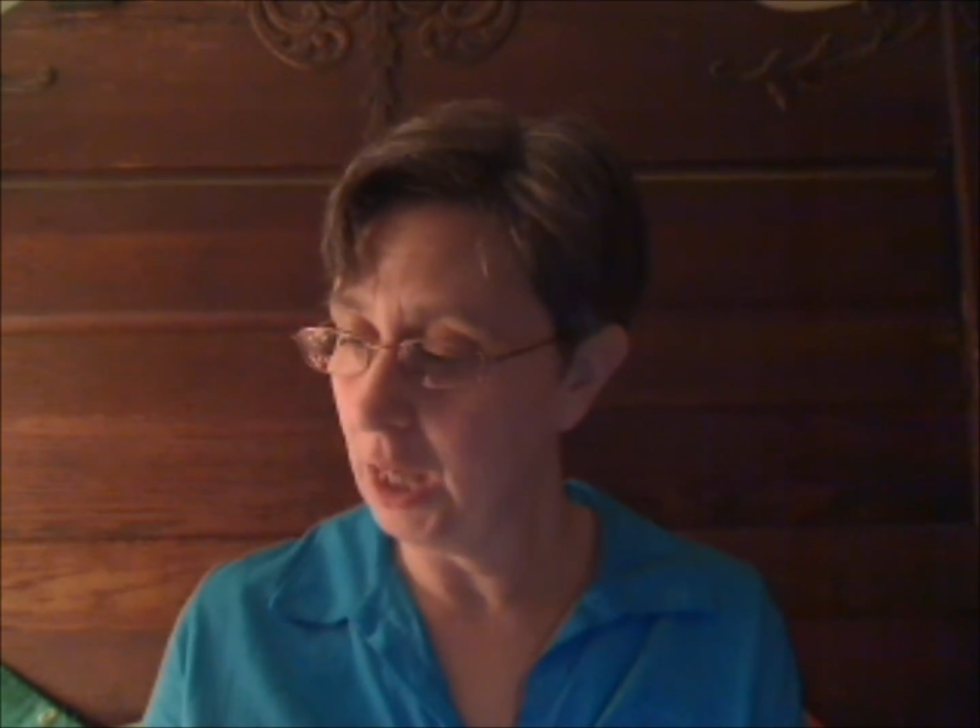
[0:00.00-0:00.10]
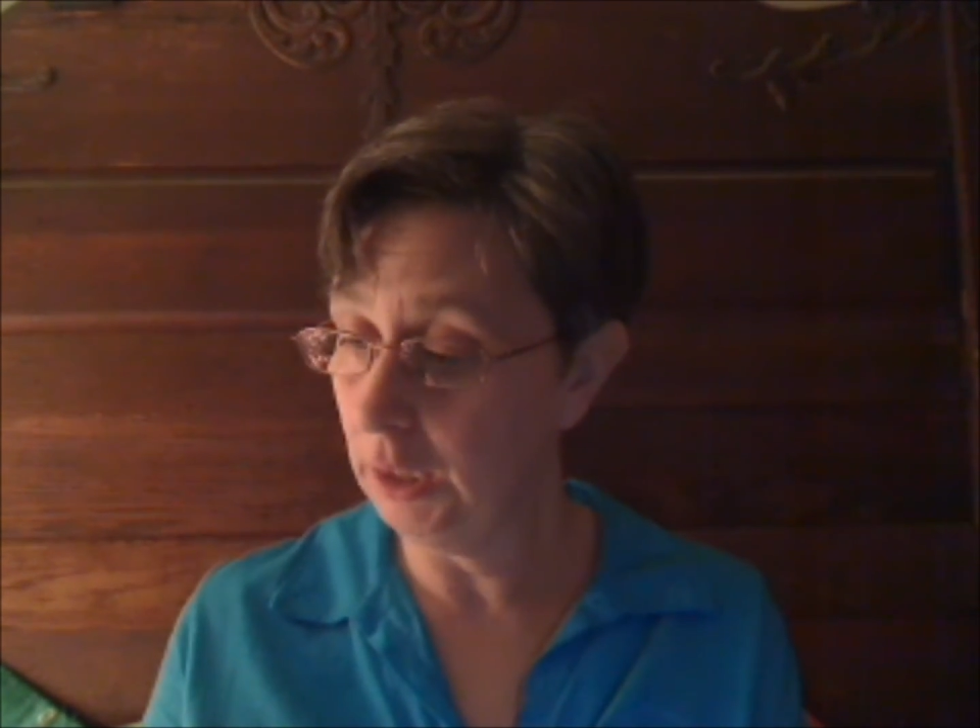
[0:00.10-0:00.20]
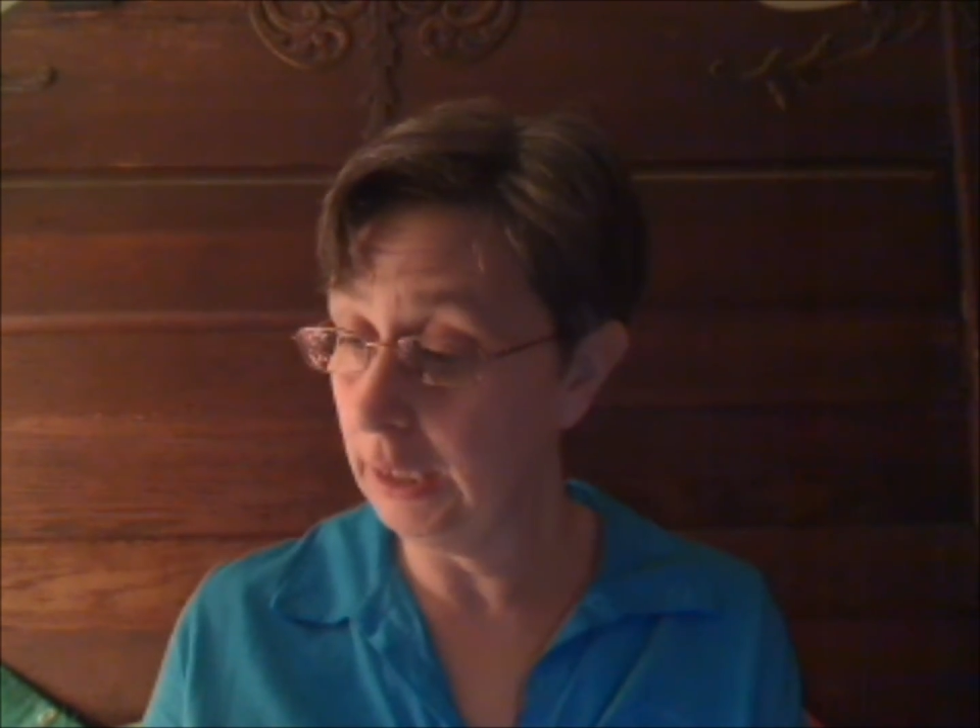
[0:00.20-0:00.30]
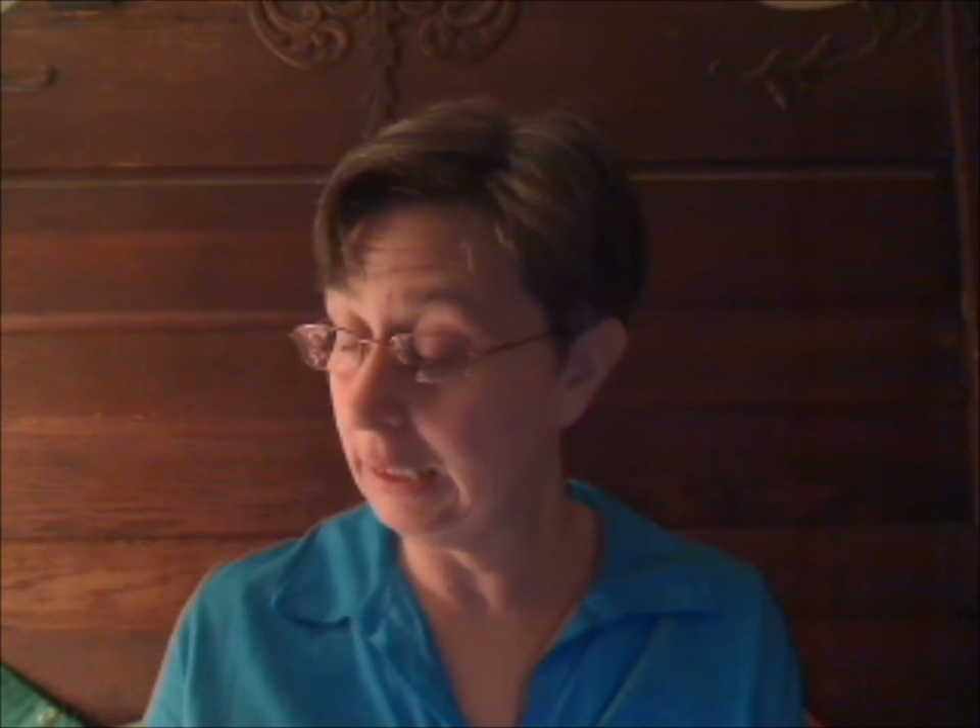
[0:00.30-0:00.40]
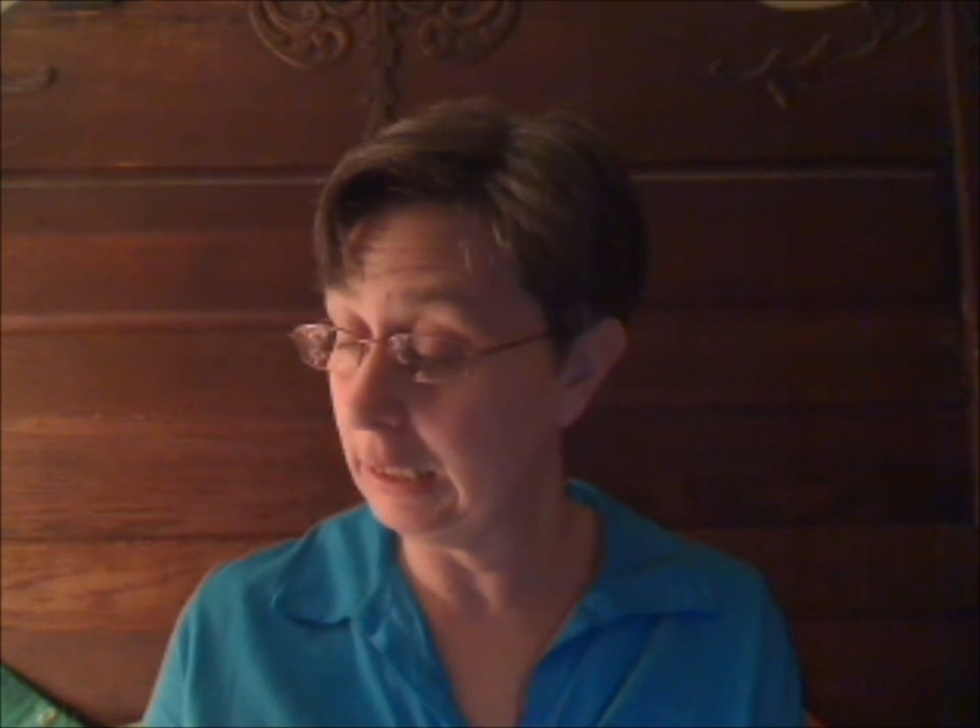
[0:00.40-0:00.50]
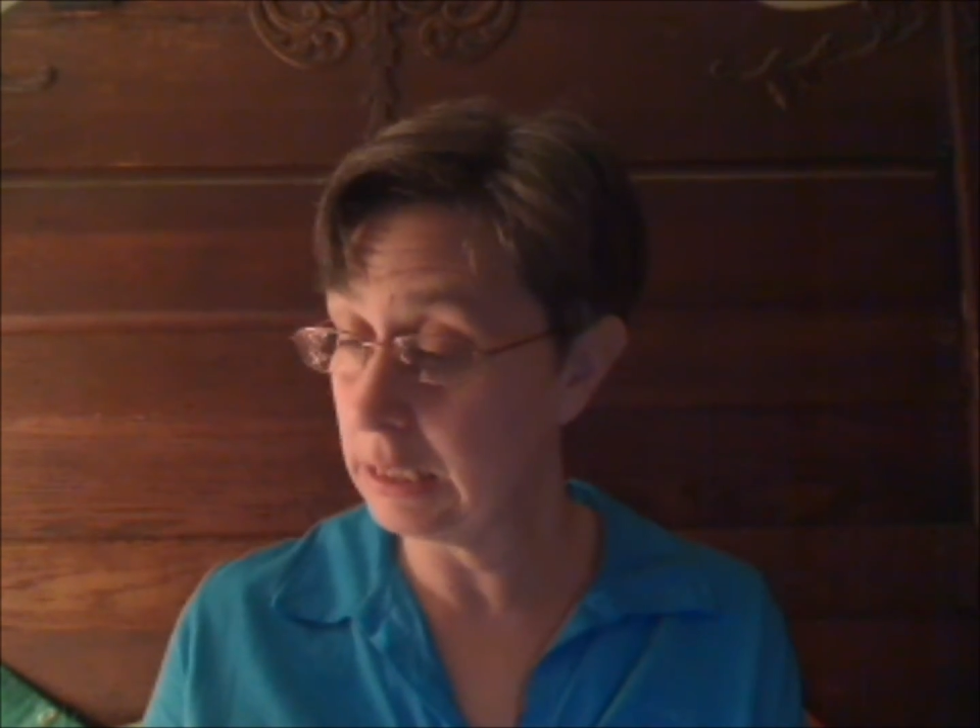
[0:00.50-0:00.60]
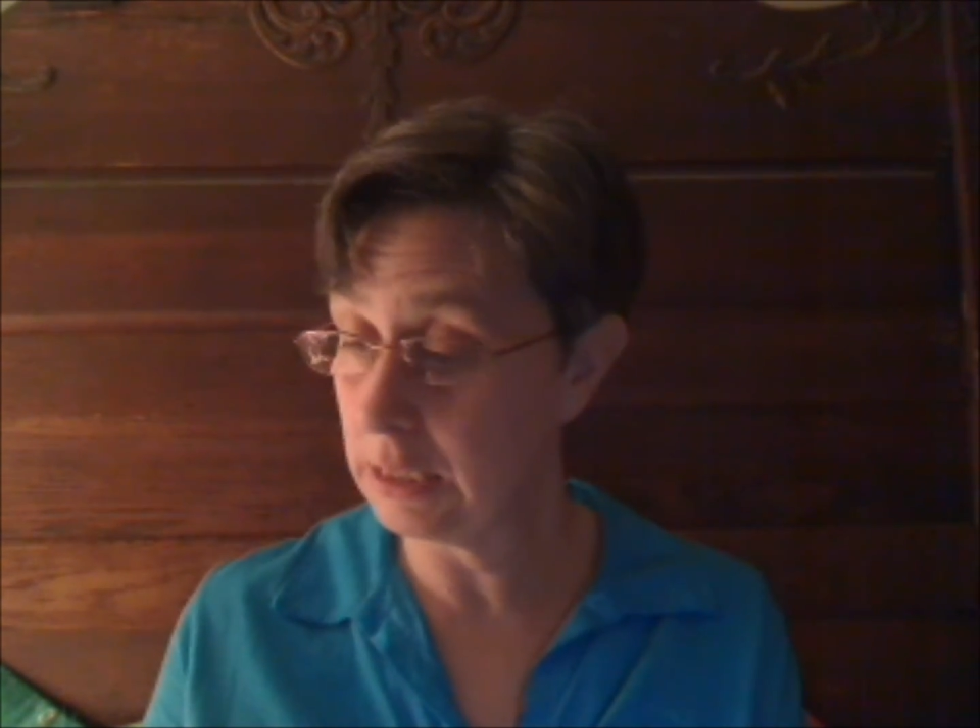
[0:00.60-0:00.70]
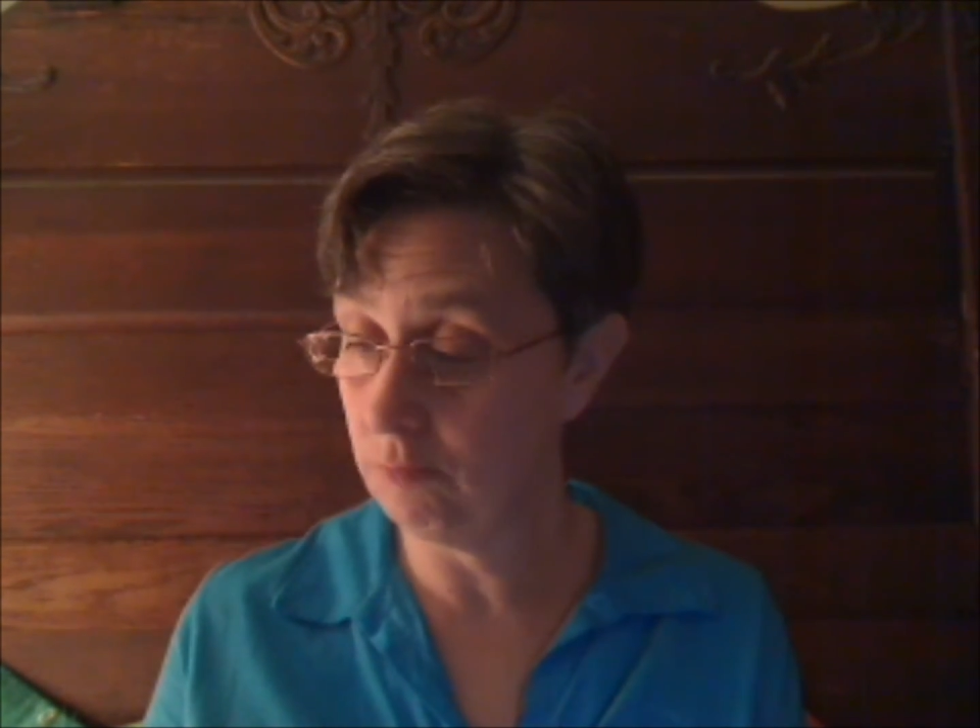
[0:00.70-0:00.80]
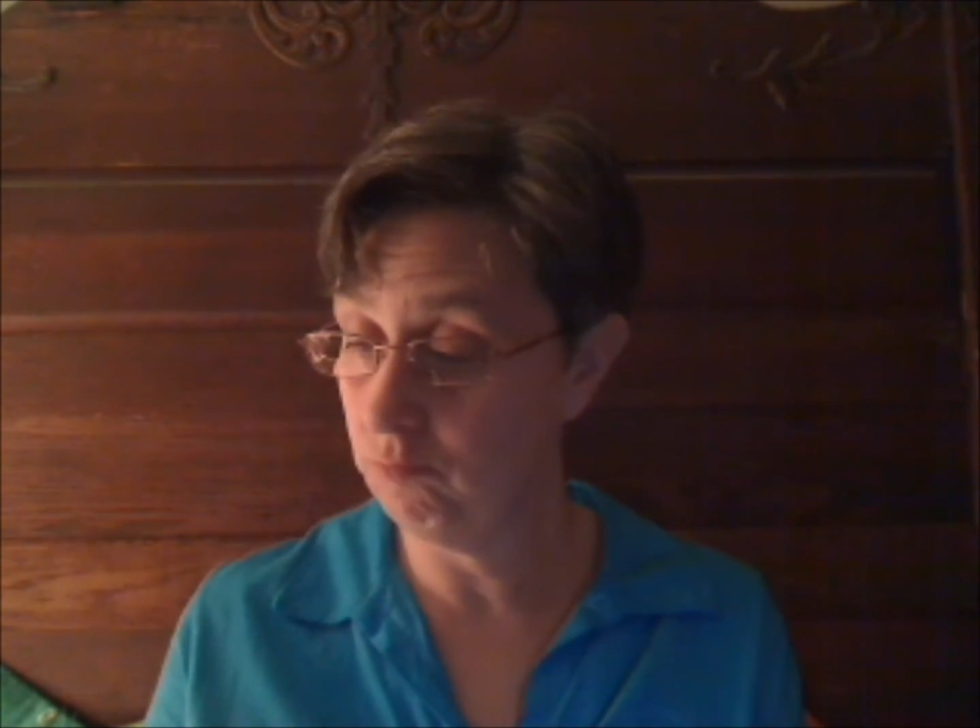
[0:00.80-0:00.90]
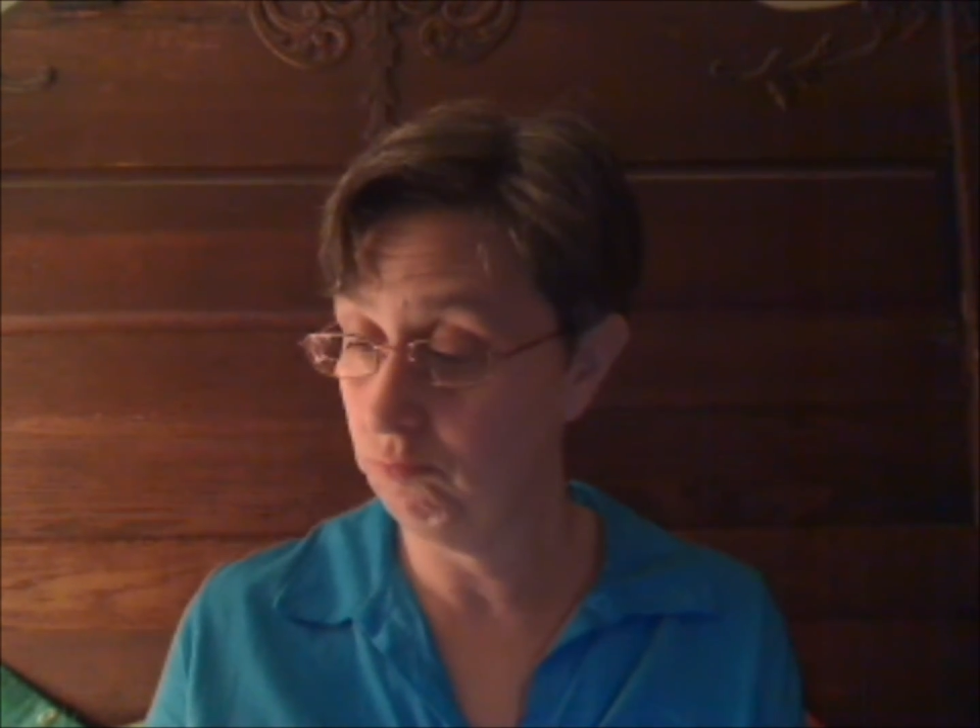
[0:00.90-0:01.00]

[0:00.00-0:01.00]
lynx,